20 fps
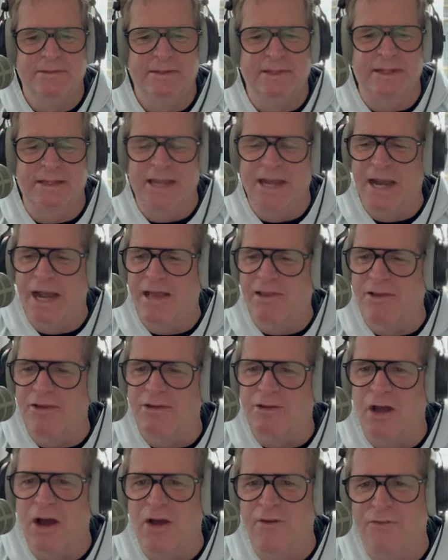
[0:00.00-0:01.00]
And then I
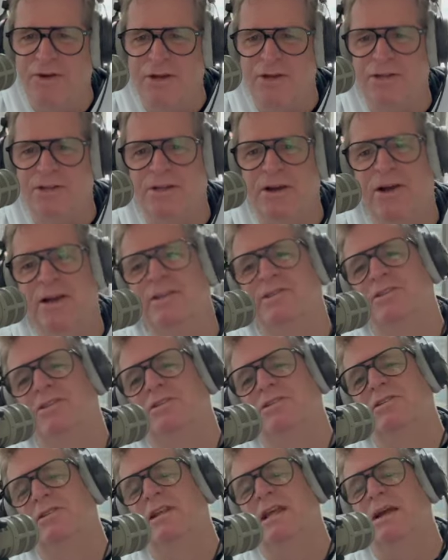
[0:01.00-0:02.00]
look over and Sherry's
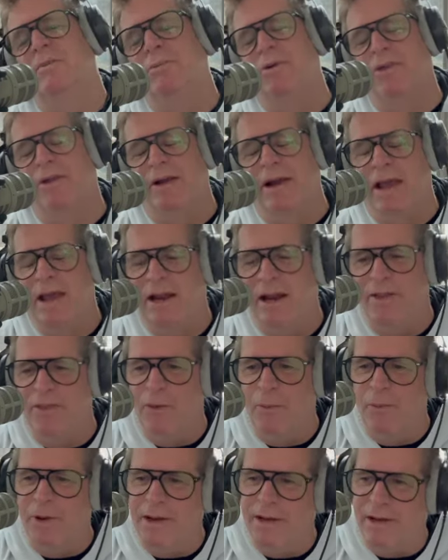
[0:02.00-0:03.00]
asleep with her head on the
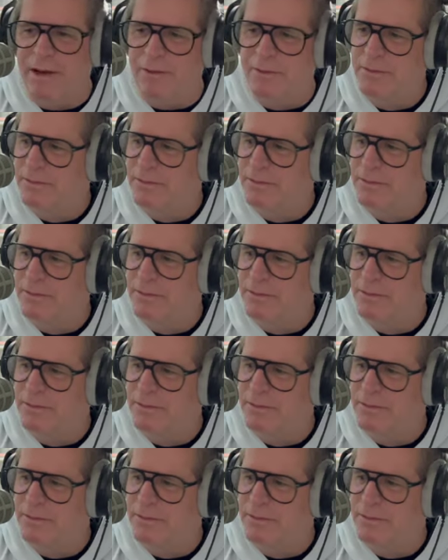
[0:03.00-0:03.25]
window.